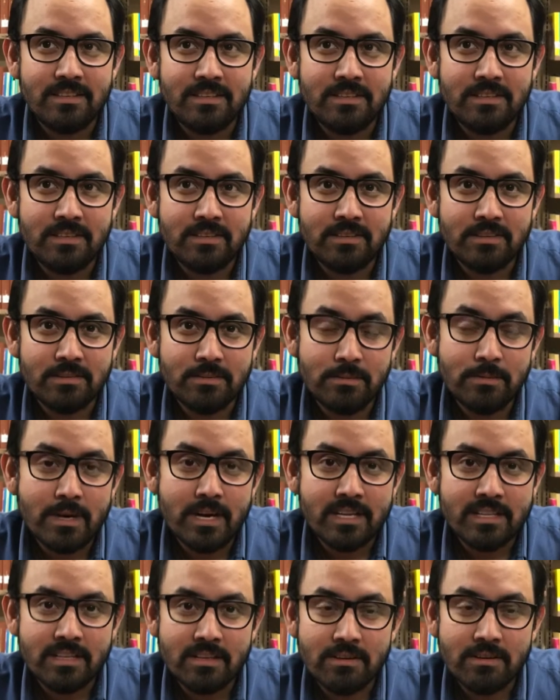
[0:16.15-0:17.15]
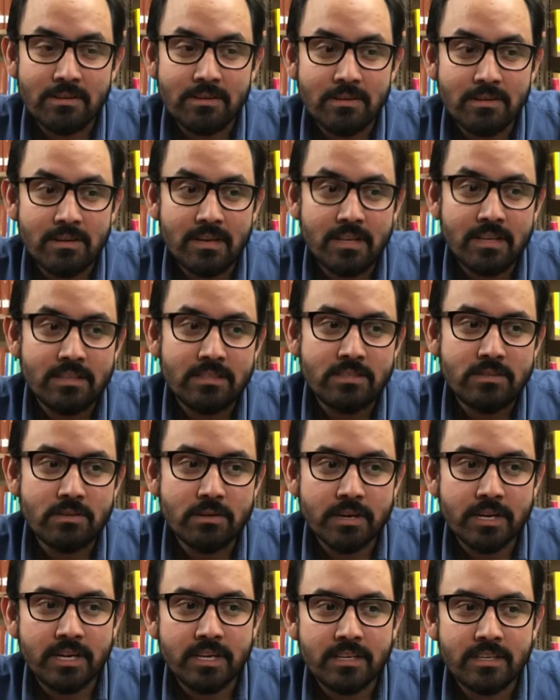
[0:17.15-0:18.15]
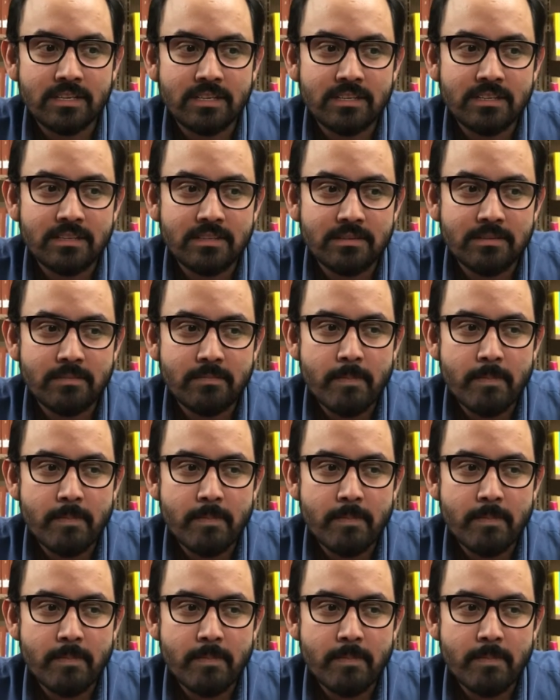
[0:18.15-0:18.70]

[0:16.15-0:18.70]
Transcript: UADO during